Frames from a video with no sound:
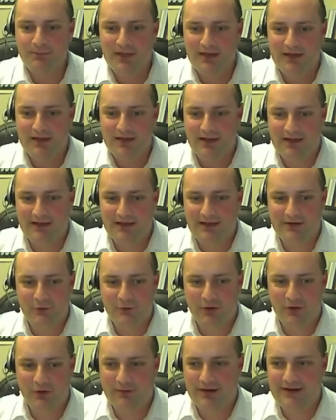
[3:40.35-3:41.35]
And I just
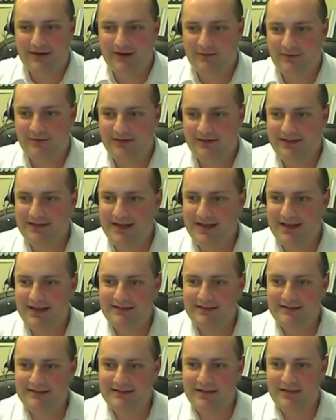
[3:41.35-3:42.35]
want to remind everybody that
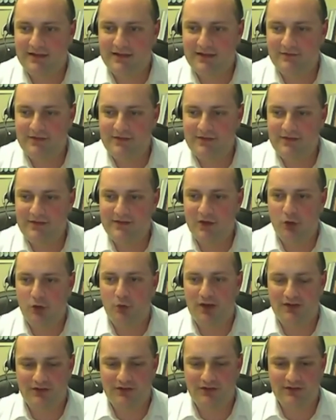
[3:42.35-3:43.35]
uh, if you have any
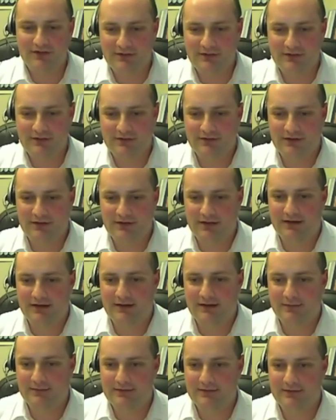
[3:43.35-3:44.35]
questions
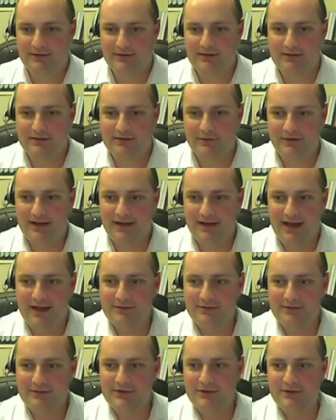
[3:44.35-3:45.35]
um, for
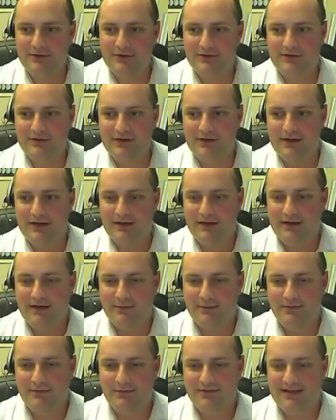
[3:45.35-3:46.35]
Catherine, you can uh,
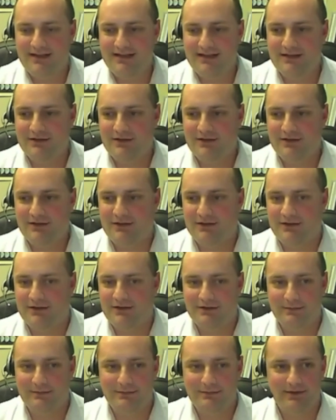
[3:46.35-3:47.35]
put that either on
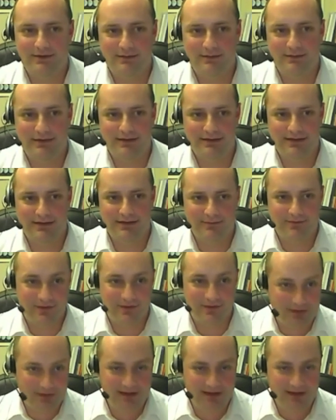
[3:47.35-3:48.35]
our the, the
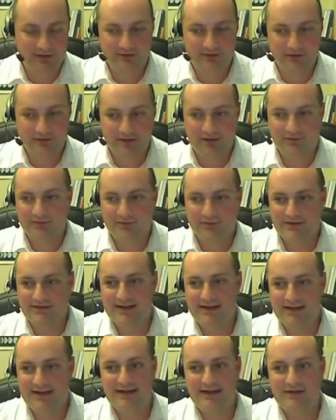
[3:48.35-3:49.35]
event page uh, for this
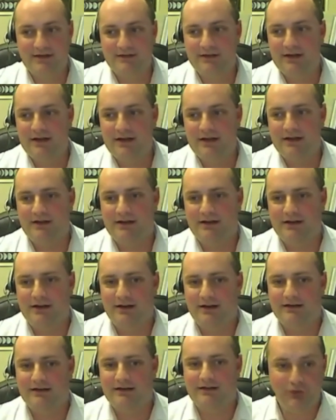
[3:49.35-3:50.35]
Hangout uh,
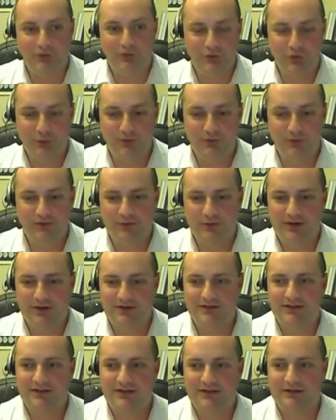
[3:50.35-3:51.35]
on YouTube if you're
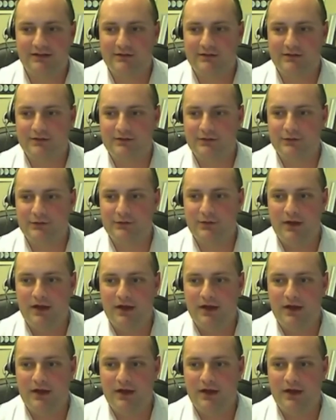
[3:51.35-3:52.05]
watching it on YouTube,